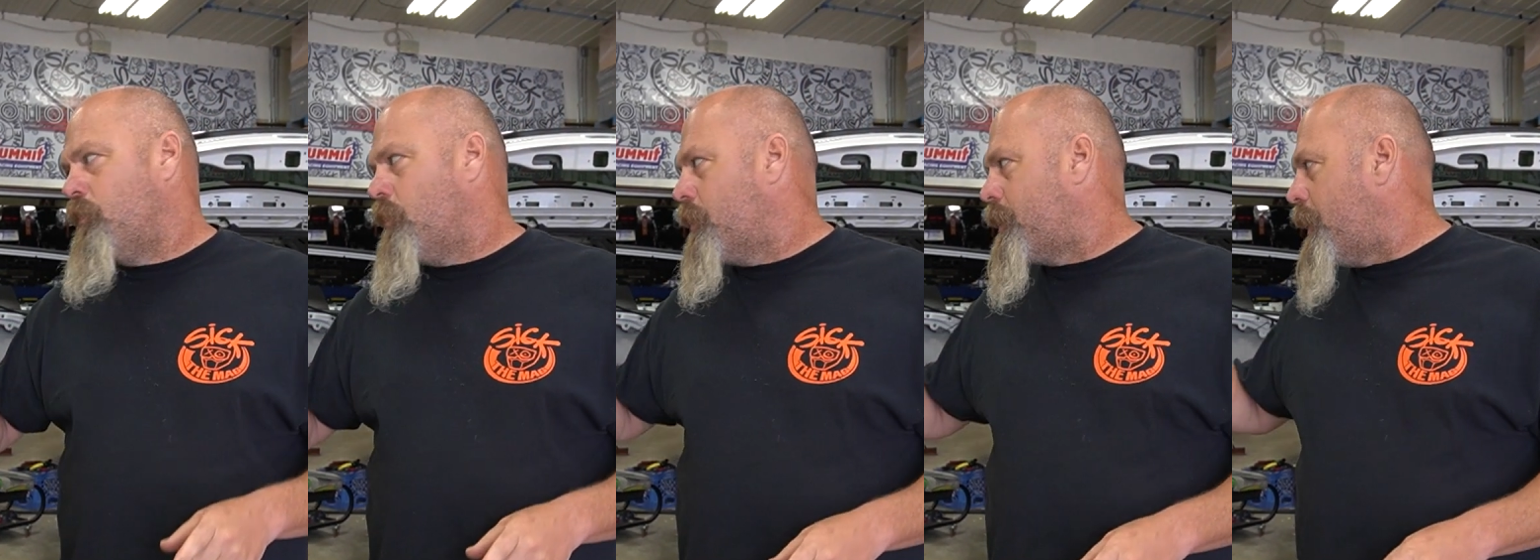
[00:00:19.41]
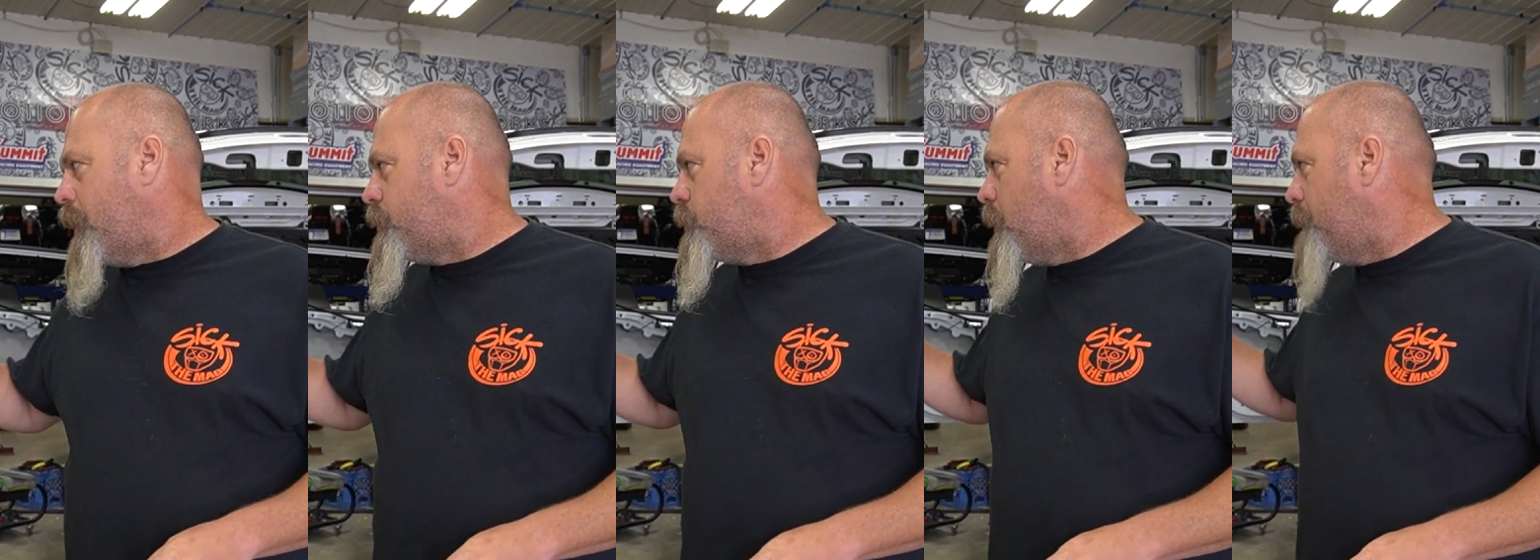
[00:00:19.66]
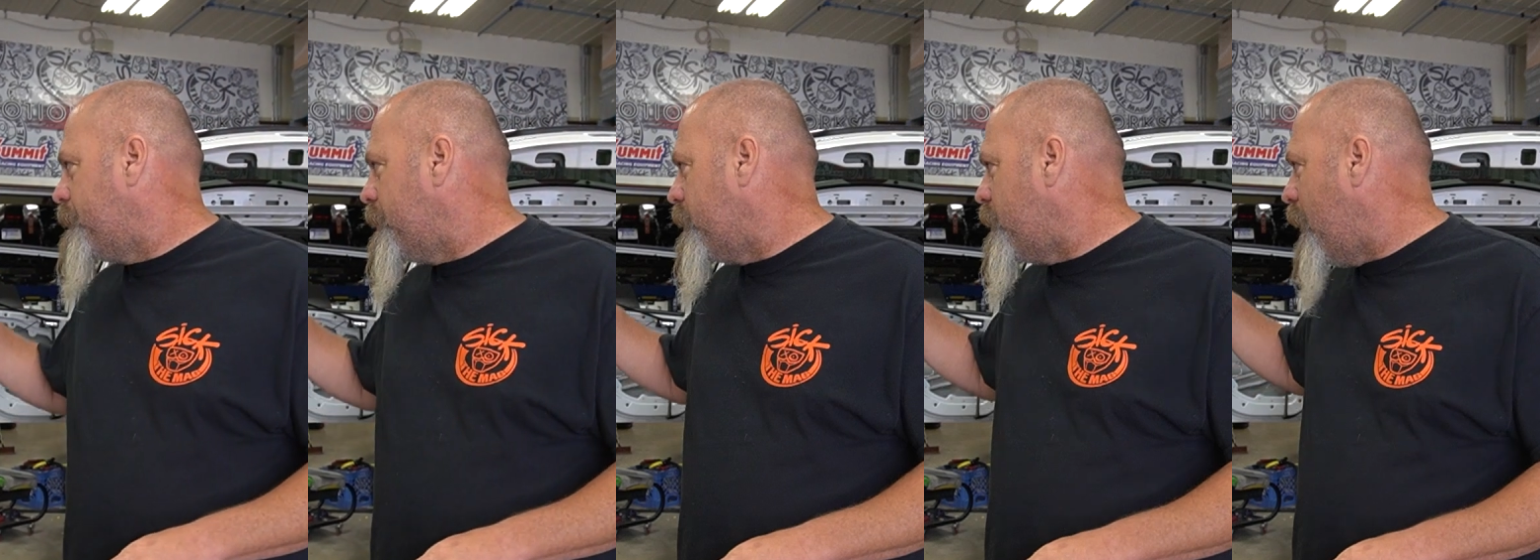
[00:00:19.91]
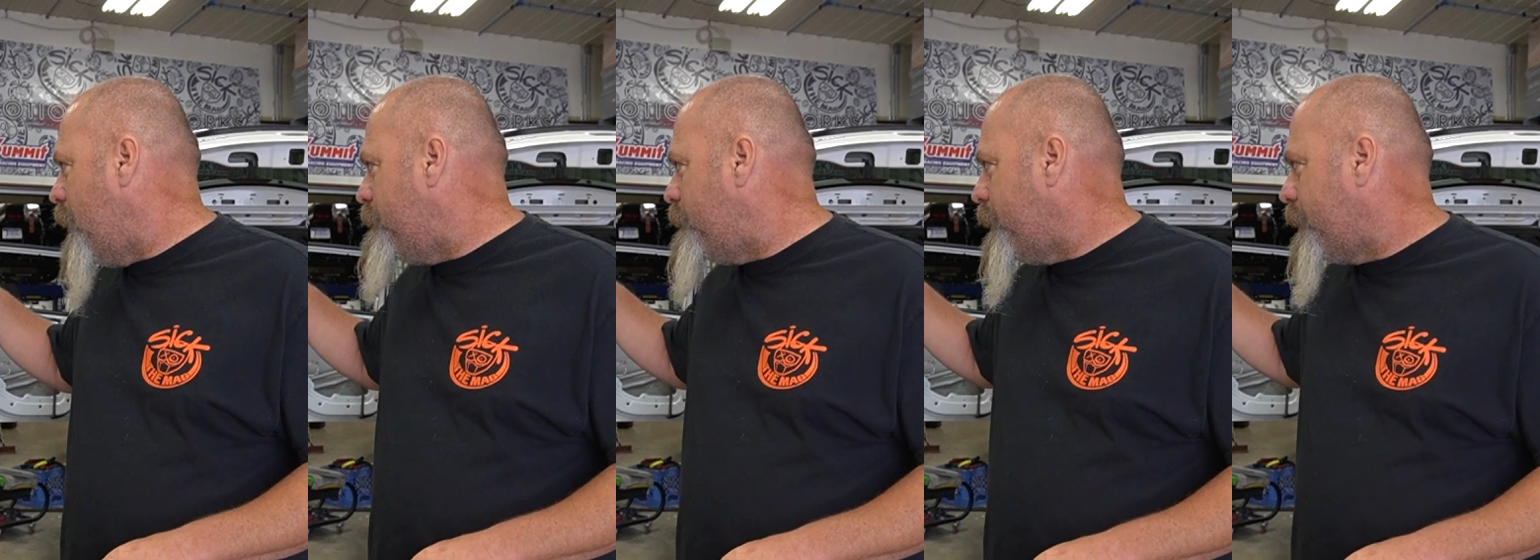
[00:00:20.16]
We'll catch you up to
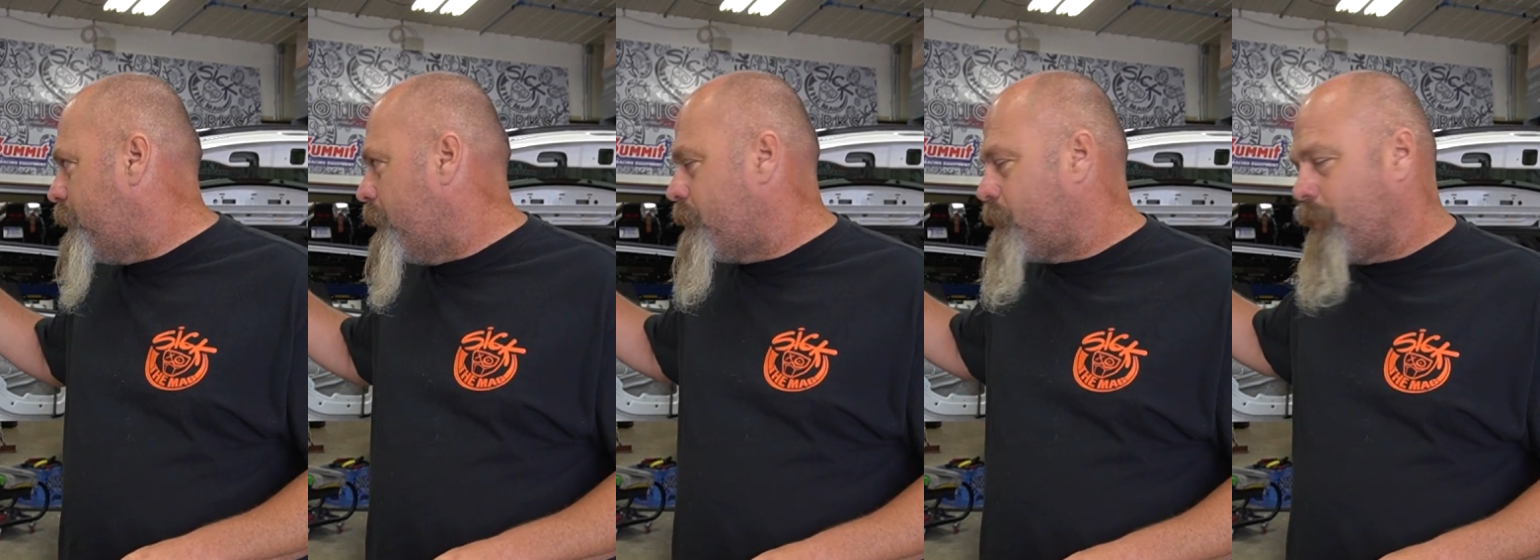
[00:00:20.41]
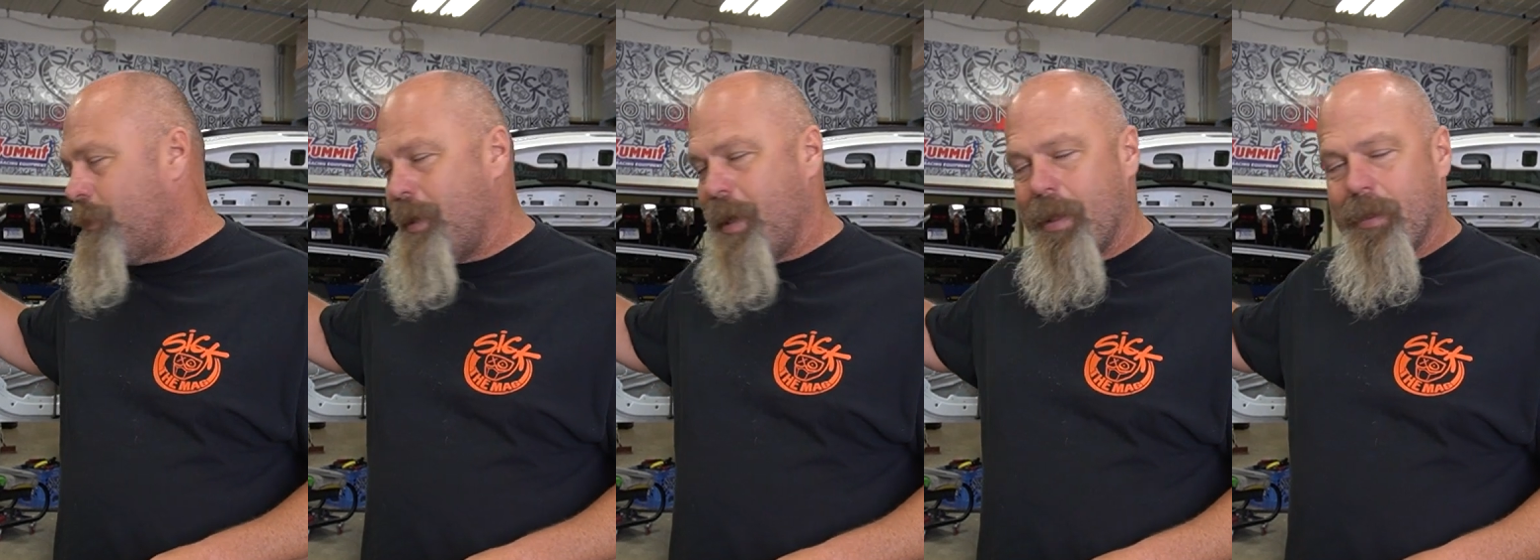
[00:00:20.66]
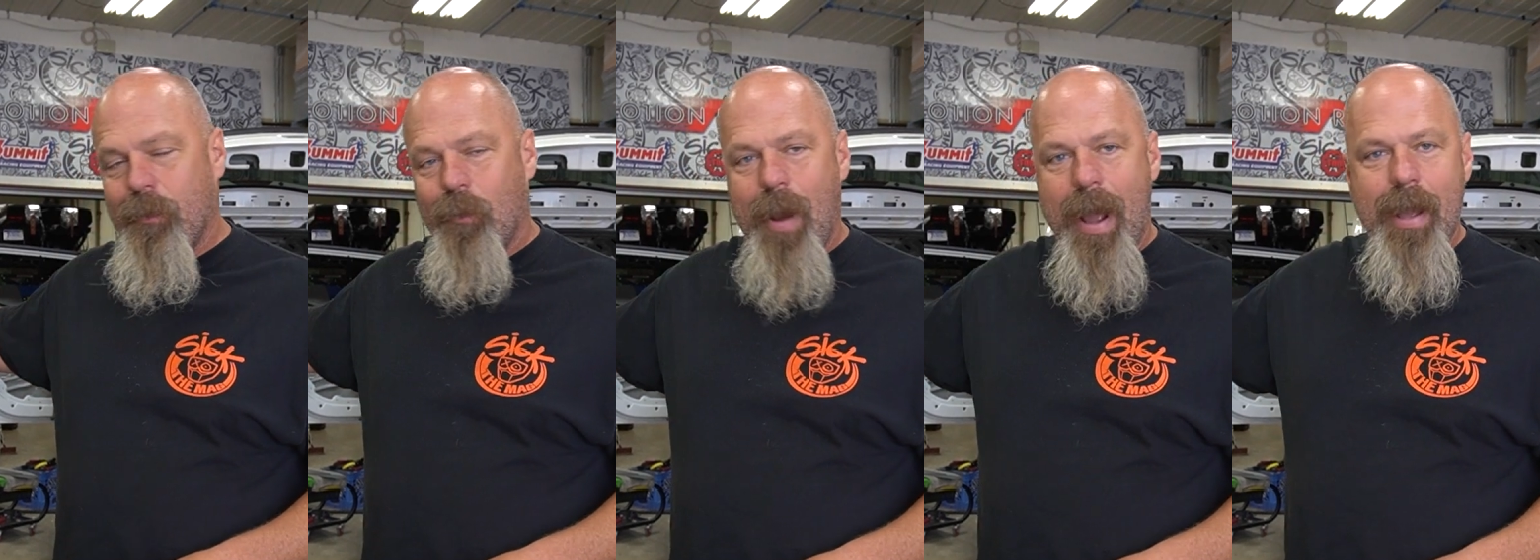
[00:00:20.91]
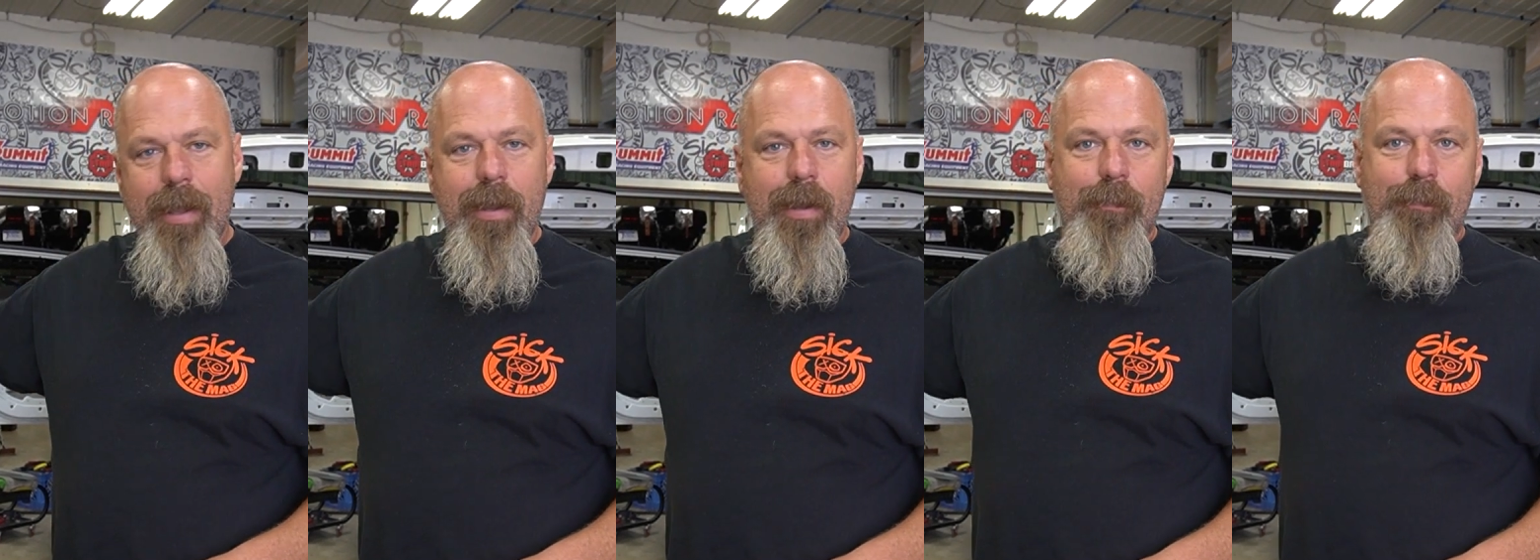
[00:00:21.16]
date because we got
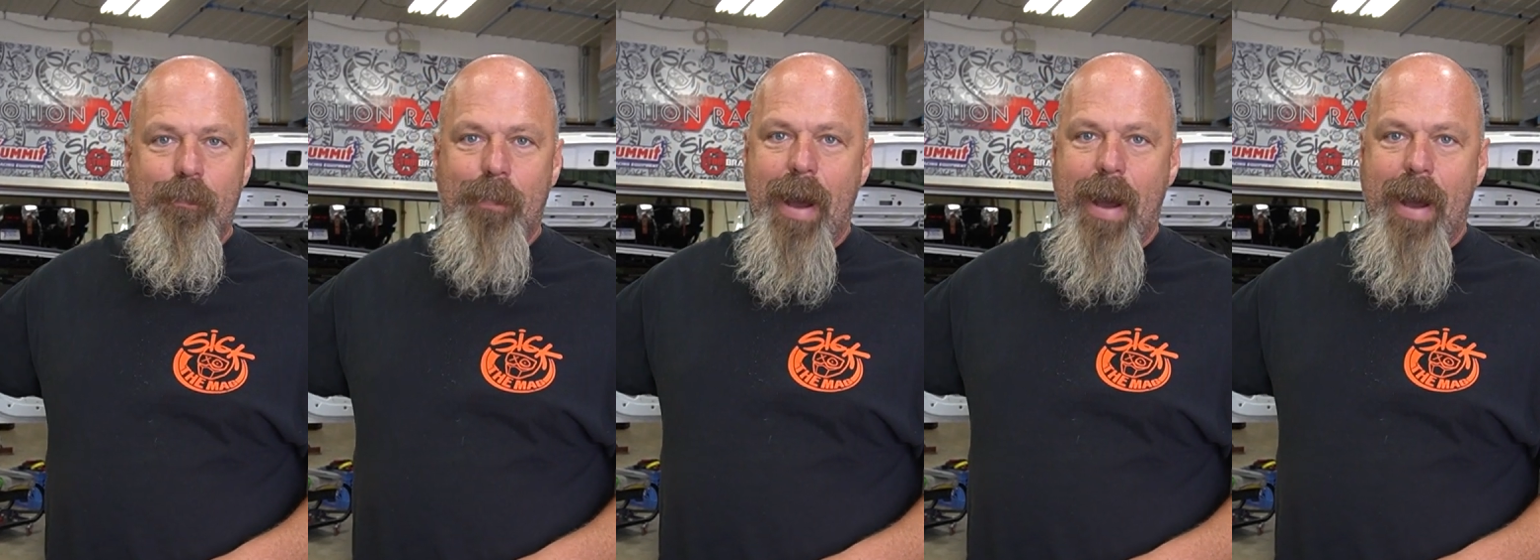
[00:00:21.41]
a